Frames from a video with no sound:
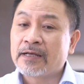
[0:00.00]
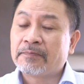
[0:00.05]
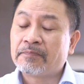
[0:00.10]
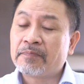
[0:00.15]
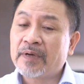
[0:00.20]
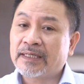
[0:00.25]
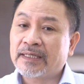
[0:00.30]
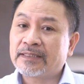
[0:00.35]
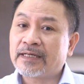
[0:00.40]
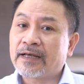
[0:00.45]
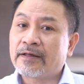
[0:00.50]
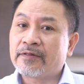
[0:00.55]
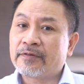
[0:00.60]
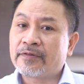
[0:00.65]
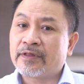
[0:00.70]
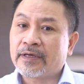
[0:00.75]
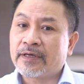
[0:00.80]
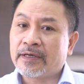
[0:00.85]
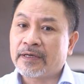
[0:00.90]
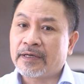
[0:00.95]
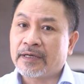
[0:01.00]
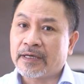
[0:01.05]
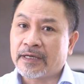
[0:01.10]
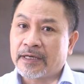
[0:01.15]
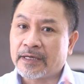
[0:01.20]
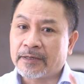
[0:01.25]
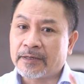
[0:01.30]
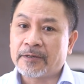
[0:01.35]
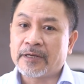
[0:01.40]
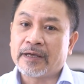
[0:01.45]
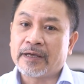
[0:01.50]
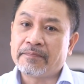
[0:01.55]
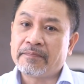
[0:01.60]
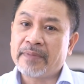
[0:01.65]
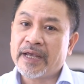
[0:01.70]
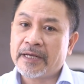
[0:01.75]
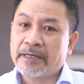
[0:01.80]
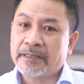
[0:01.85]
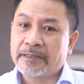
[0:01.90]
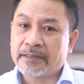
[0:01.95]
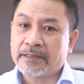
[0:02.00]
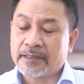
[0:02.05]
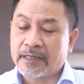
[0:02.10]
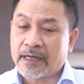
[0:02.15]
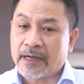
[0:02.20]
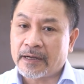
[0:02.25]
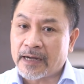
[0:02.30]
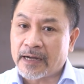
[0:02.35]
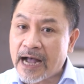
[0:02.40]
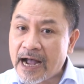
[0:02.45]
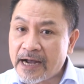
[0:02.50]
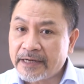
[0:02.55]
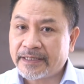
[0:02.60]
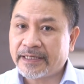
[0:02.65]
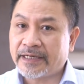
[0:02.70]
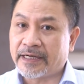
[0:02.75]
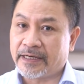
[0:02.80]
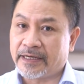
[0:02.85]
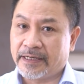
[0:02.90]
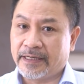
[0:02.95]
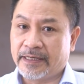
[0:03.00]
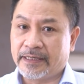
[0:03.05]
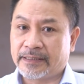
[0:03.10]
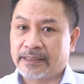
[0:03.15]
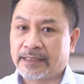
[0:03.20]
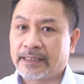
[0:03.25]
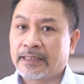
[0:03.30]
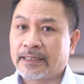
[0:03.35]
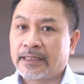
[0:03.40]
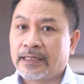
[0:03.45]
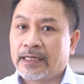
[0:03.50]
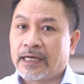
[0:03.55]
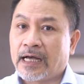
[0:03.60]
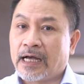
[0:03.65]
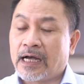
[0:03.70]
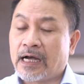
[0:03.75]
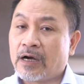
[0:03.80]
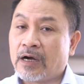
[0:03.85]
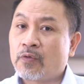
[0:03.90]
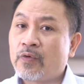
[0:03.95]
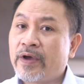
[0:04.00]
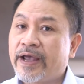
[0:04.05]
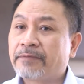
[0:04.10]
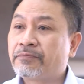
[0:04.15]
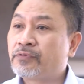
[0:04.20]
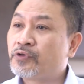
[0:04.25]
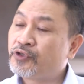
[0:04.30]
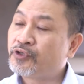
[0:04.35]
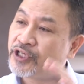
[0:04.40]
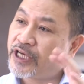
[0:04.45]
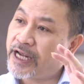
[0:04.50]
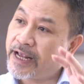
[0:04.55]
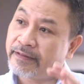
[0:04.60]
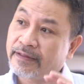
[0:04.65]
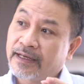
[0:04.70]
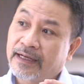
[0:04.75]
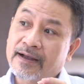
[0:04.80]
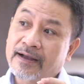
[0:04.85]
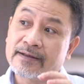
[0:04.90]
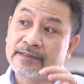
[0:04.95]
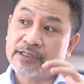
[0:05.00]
But the main idea is we have to change the